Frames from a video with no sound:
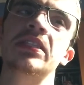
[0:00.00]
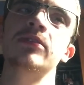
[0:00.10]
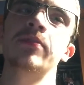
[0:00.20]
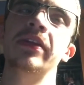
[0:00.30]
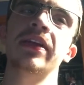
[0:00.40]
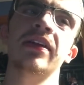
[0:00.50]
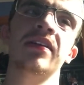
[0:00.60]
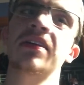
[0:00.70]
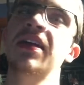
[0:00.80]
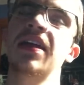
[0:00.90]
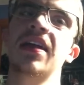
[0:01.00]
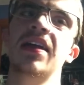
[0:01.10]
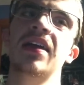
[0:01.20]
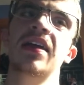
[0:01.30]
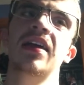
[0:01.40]
seems to be like a
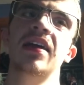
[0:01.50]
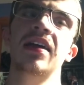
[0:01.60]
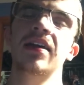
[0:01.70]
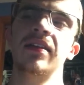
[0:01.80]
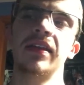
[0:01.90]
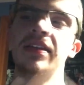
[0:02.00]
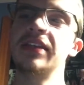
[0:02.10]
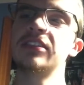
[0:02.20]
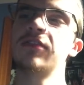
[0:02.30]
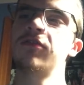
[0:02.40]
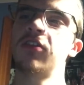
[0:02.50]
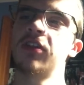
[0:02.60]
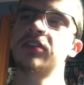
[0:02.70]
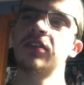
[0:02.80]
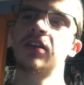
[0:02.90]
like an easy for
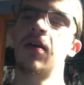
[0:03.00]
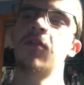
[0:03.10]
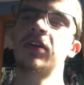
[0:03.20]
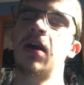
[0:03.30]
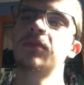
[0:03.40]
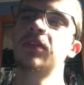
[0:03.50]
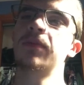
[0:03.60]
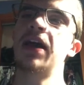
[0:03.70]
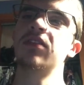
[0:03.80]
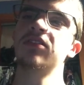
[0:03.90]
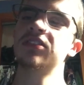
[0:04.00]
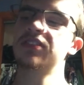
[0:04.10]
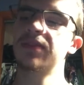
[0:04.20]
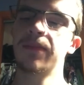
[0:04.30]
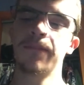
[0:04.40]
her to overcome the
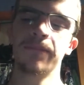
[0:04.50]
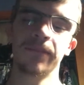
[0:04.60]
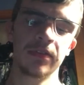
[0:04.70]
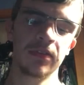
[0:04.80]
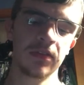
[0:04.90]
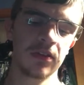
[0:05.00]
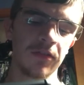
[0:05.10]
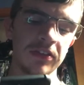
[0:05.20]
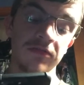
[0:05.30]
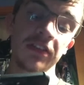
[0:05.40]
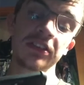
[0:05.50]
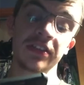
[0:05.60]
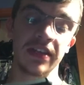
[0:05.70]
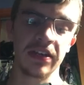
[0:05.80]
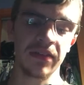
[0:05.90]
battles,
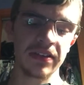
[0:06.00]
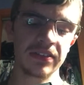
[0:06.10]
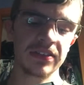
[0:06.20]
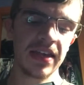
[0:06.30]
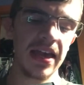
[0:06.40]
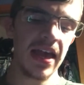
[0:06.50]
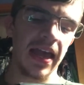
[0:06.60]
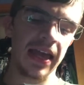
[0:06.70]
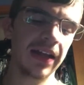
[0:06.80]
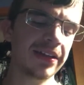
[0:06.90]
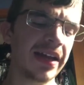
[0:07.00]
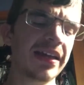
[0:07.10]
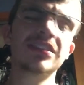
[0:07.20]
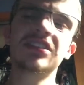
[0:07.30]
physically anyways. And again, it's